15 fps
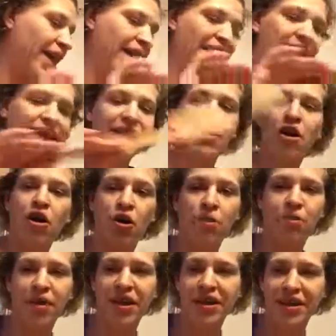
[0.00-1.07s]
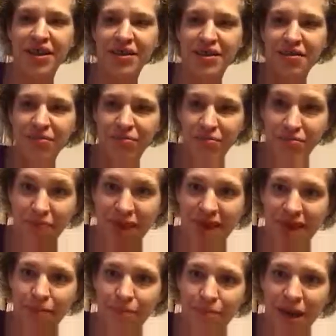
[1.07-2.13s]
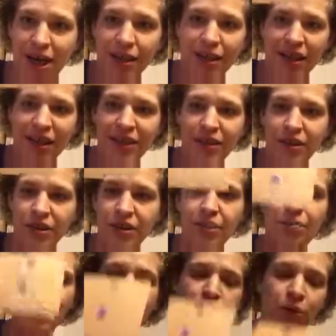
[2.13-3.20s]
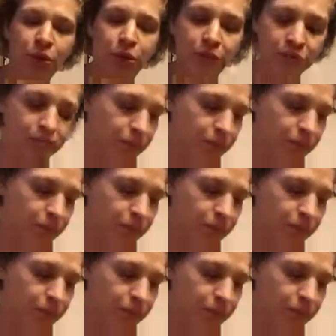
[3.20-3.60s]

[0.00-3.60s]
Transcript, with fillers: a home button made out of metal actually it's pretty cool